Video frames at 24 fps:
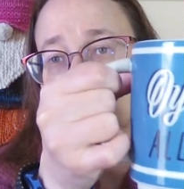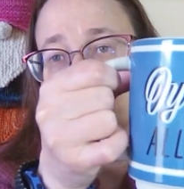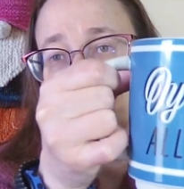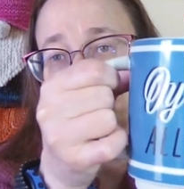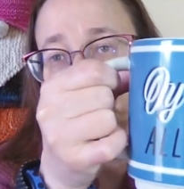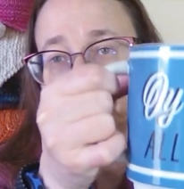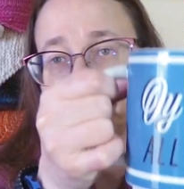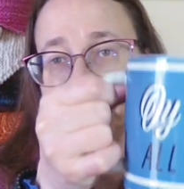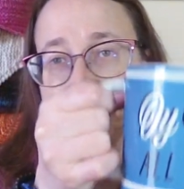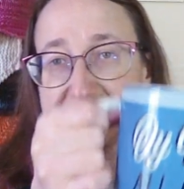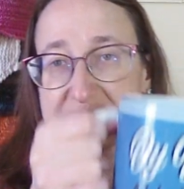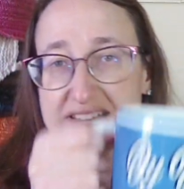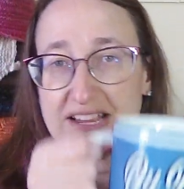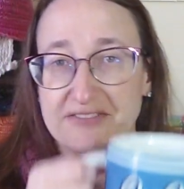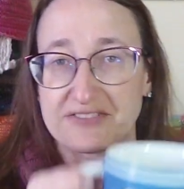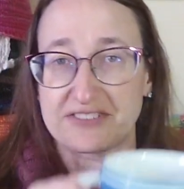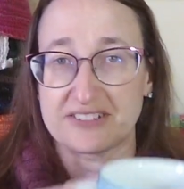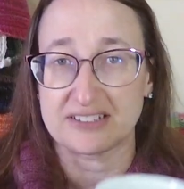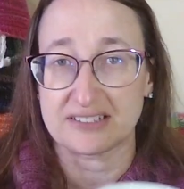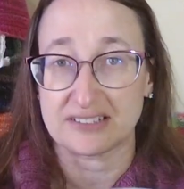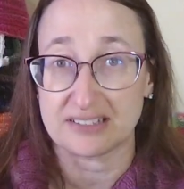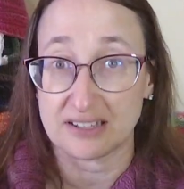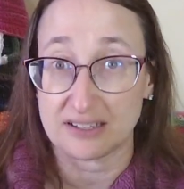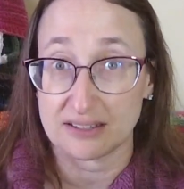which is
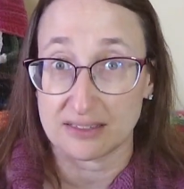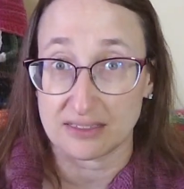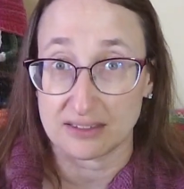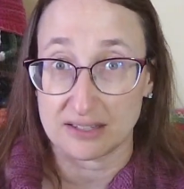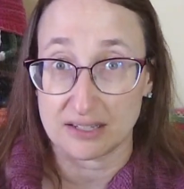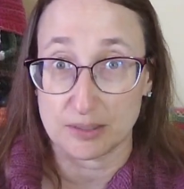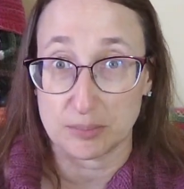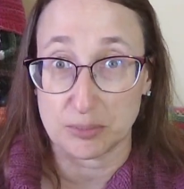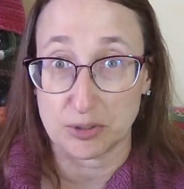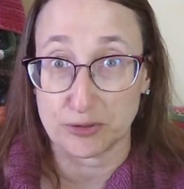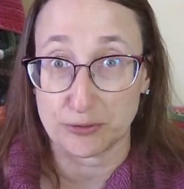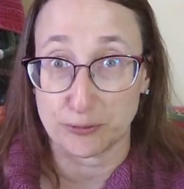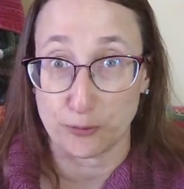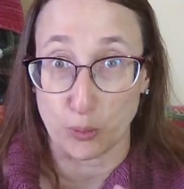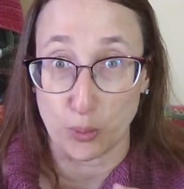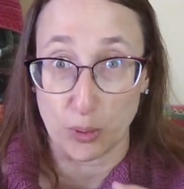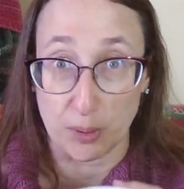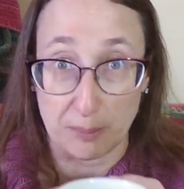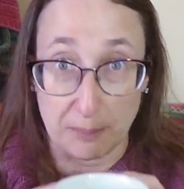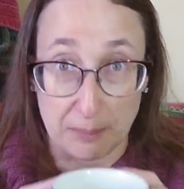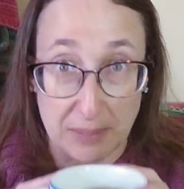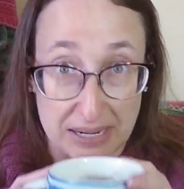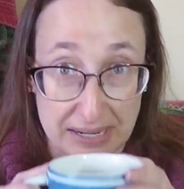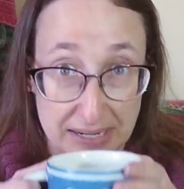definitely a theme
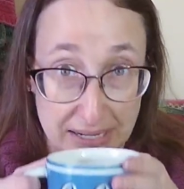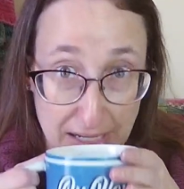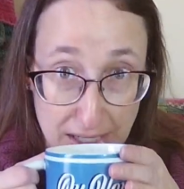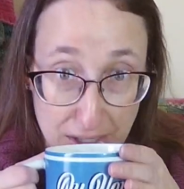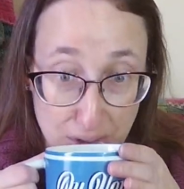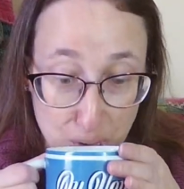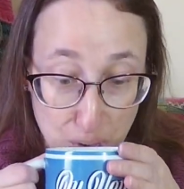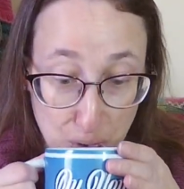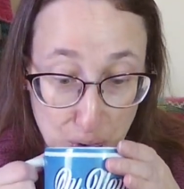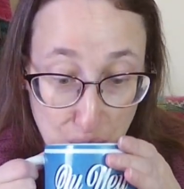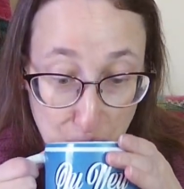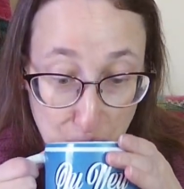for Monday.